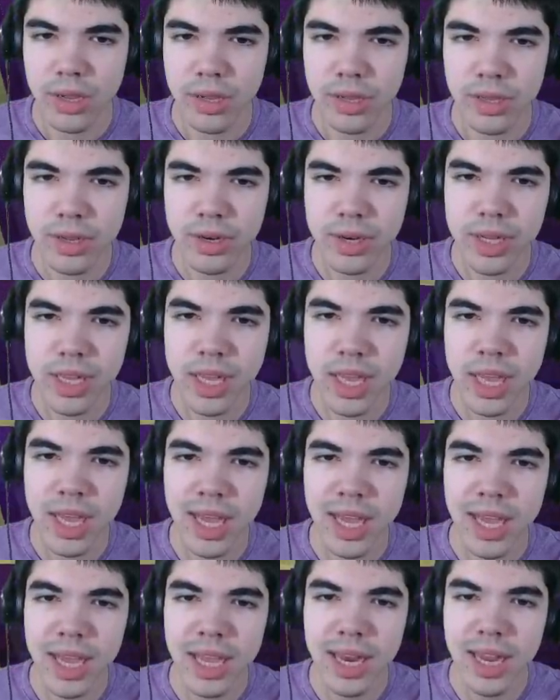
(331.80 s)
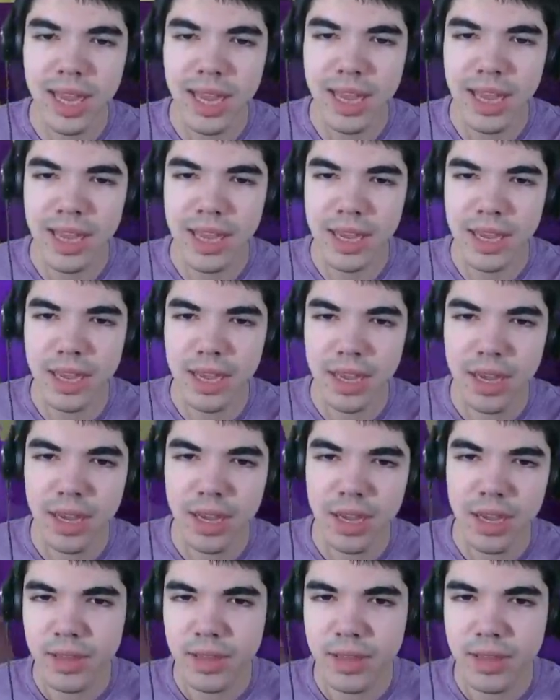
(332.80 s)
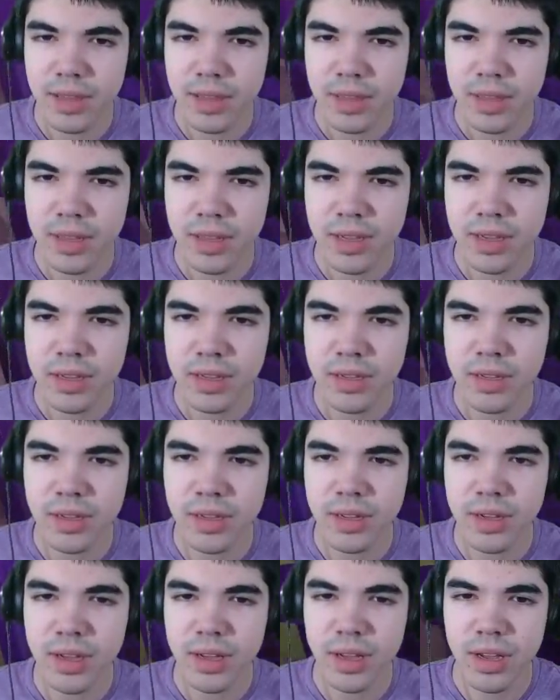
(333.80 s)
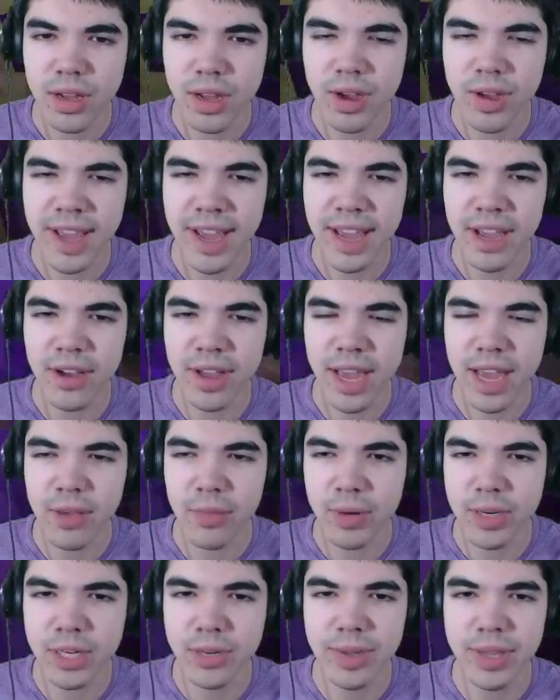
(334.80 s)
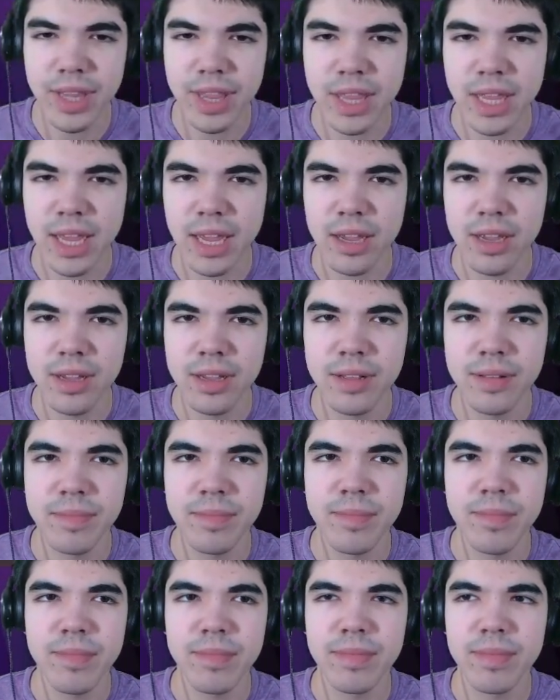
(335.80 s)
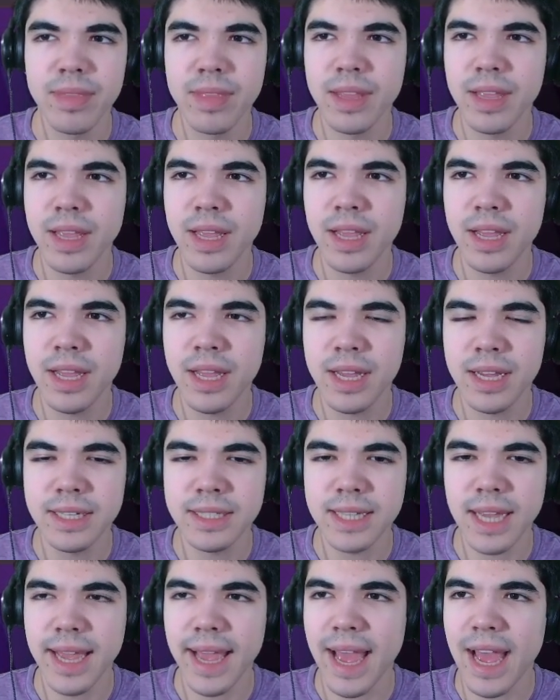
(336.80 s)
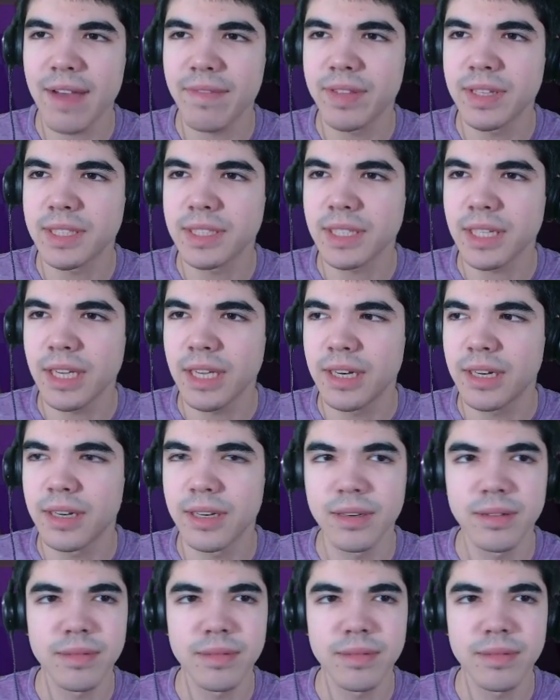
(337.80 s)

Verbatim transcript: You're kidding. Oh, okay, okay, we're doing the thing. Because I have the seed.